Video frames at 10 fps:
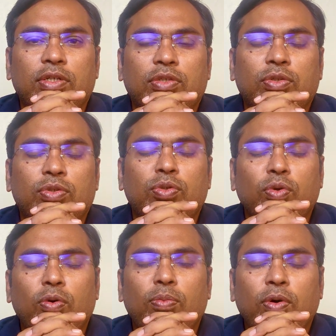So to
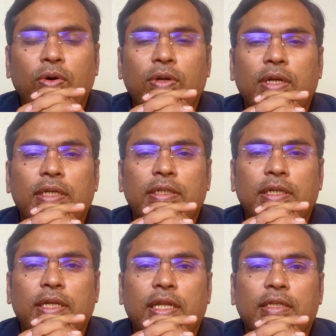know more in
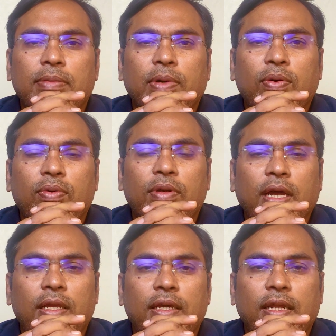details about
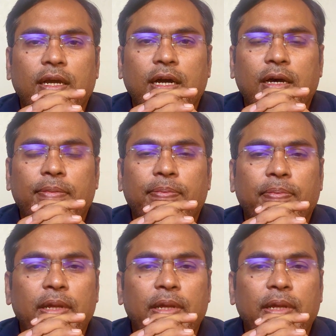CALCAREA CARB,